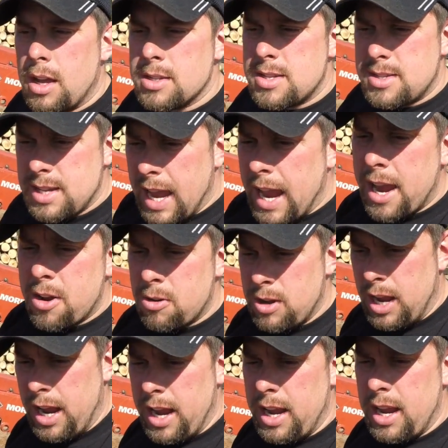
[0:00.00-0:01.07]

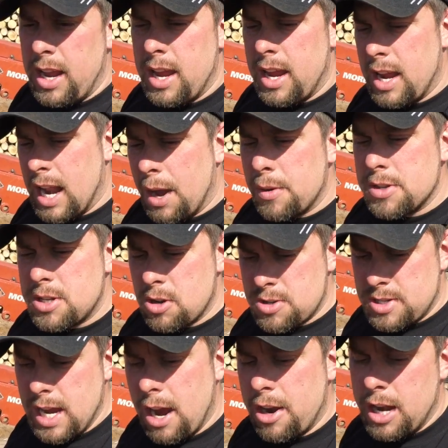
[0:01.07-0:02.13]
Saturday, and I was here
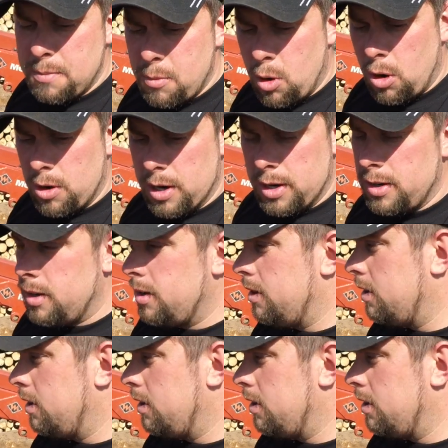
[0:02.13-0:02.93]
Saturday morning.